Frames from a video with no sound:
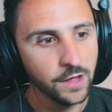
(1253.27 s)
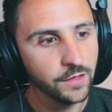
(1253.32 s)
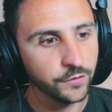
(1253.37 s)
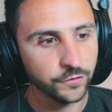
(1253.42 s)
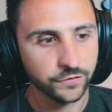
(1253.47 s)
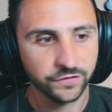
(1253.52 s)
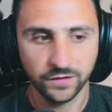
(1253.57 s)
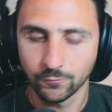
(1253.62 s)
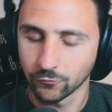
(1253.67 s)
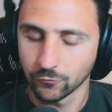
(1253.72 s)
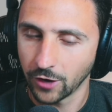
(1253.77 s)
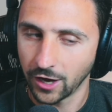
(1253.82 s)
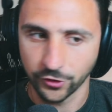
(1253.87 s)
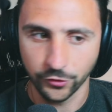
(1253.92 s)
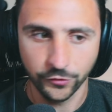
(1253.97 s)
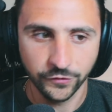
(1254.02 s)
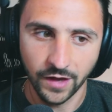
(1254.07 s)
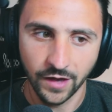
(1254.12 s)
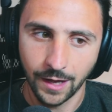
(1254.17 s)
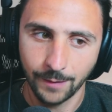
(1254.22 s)
There's some
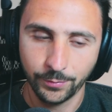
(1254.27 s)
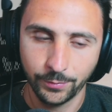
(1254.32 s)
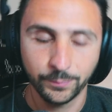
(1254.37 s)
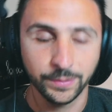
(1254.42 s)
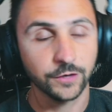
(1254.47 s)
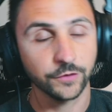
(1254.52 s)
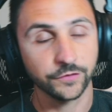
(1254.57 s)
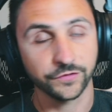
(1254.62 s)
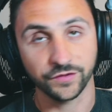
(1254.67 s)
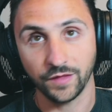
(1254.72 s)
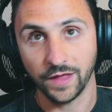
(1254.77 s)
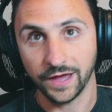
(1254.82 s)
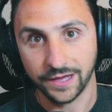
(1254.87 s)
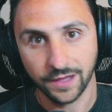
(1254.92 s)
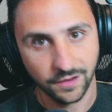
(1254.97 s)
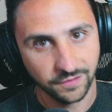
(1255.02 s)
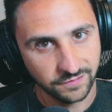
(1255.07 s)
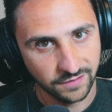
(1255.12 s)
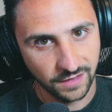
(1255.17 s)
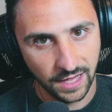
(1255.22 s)
runners up because,
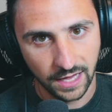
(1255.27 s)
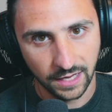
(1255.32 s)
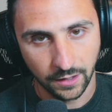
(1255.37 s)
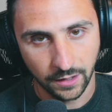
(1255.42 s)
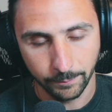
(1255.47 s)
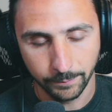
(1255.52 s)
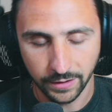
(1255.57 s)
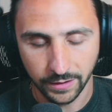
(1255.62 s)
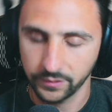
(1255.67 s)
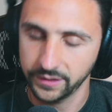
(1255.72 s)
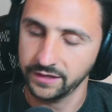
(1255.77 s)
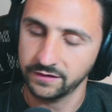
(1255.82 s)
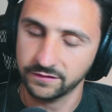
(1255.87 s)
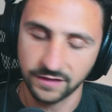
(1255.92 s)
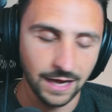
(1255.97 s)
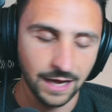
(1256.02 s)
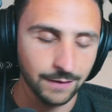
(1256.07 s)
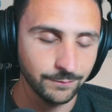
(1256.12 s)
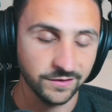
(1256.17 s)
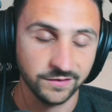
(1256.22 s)
like I said a million
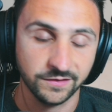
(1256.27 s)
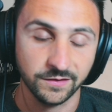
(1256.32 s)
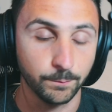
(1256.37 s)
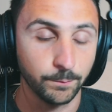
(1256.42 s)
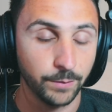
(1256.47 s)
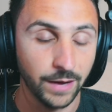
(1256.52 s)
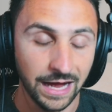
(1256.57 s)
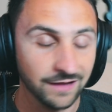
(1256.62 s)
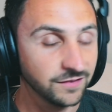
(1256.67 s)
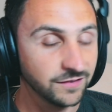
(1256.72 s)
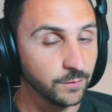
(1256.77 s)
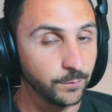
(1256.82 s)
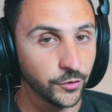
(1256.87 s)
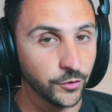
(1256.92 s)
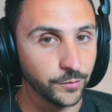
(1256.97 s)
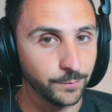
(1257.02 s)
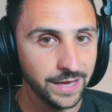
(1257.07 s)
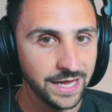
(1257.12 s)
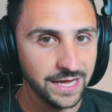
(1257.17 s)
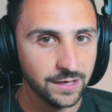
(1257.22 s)
times, it's
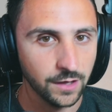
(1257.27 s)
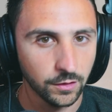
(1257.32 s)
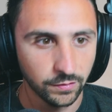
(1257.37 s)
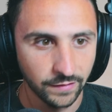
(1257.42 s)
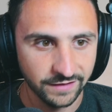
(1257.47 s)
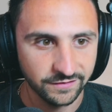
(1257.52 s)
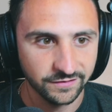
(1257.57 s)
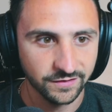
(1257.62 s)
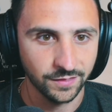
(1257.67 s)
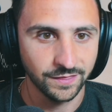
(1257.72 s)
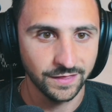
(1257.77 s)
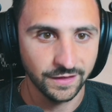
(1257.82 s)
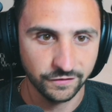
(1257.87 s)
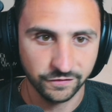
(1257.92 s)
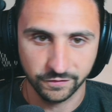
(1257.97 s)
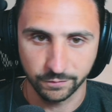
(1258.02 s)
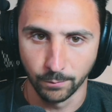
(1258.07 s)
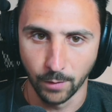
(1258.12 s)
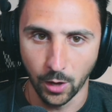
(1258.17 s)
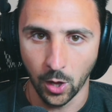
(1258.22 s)
impossible to make a list
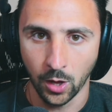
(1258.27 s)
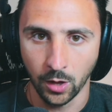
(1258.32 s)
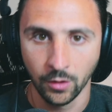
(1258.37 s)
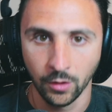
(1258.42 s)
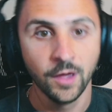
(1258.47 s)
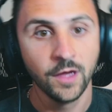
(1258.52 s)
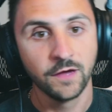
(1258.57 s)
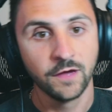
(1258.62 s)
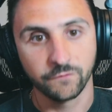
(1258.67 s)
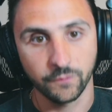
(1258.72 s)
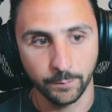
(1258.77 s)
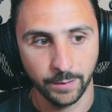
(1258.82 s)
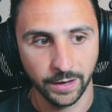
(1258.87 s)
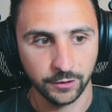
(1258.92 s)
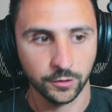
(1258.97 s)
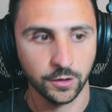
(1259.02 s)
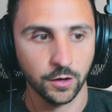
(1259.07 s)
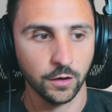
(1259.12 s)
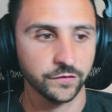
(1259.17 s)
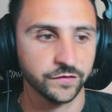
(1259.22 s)
this small for
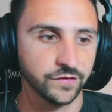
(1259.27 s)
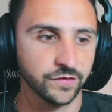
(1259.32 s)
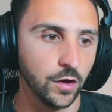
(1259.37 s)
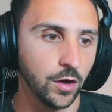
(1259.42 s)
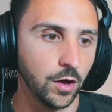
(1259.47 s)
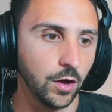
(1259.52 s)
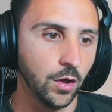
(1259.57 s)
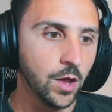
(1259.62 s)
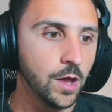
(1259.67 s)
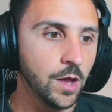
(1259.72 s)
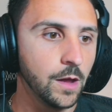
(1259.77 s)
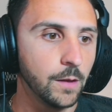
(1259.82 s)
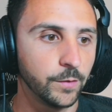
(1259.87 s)
Better Call Saul.